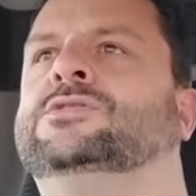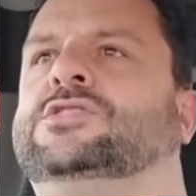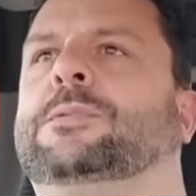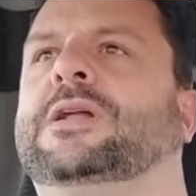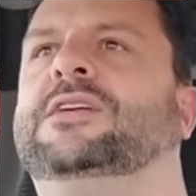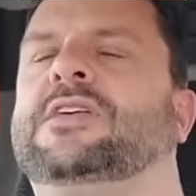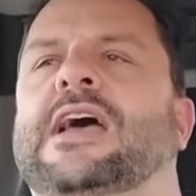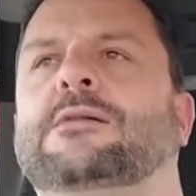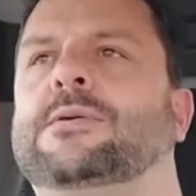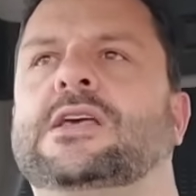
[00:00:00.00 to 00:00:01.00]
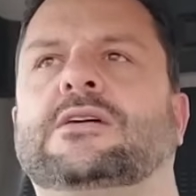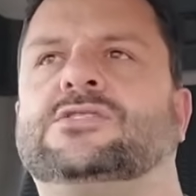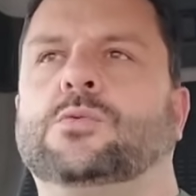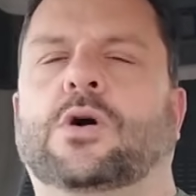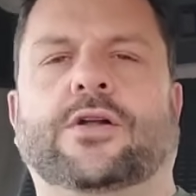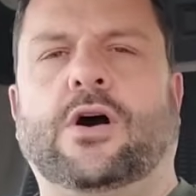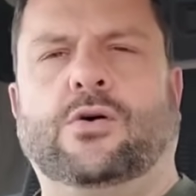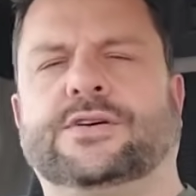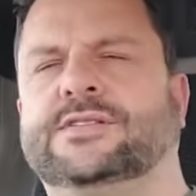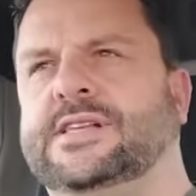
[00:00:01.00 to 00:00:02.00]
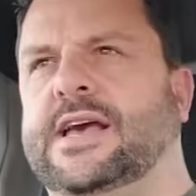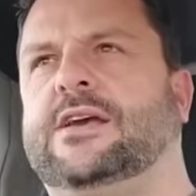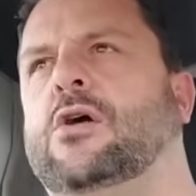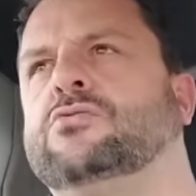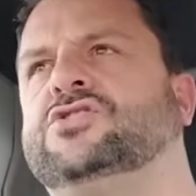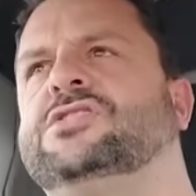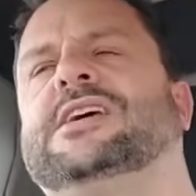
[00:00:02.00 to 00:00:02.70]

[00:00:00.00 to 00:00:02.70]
to believe that anybody else who wanted to hold on to their culture,